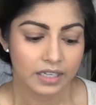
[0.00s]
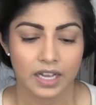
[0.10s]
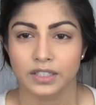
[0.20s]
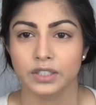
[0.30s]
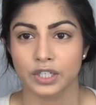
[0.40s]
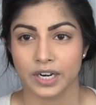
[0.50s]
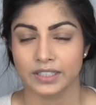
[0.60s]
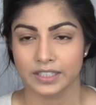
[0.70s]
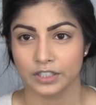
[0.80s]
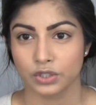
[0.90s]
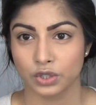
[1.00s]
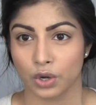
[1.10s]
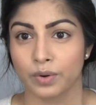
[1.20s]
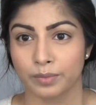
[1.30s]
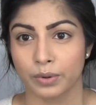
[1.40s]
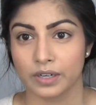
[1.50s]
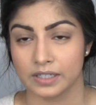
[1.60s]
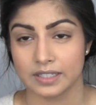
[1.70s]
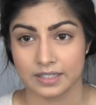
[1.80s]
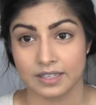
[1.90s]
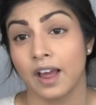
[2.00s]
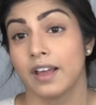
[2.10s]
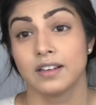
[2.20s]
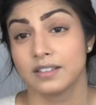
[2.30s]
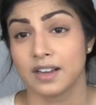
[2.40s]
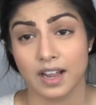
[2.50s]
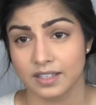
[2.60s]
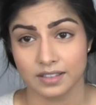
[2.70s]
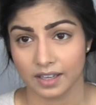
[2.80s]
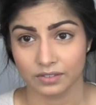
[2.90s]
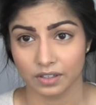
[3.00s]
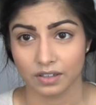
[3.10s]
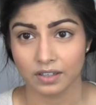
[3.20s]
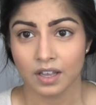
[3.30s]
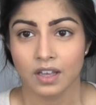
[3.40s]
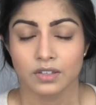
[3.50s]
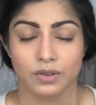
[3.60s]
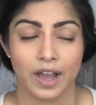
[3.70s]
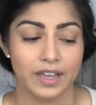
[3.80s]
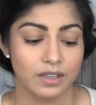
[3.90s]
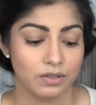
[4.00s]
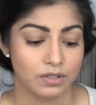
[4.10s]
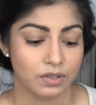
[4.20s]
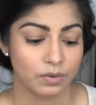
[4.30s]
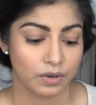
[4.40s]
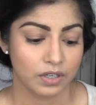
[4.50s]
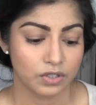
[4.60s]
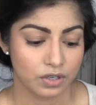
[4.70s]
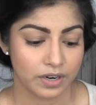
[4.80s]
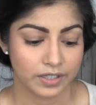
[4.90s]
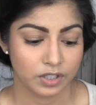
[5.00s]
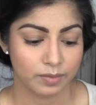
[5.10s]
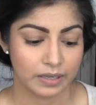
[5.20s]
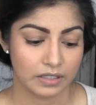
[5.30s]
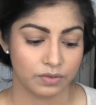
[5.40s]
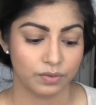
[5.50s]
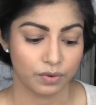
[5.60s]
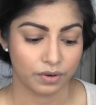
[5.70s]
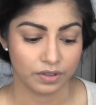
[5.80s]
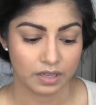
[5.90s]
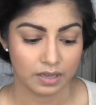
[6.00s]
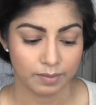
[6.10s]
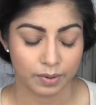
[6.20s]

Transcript: Color correcting is so important. It does not take that long. So I use an orange corrector base for the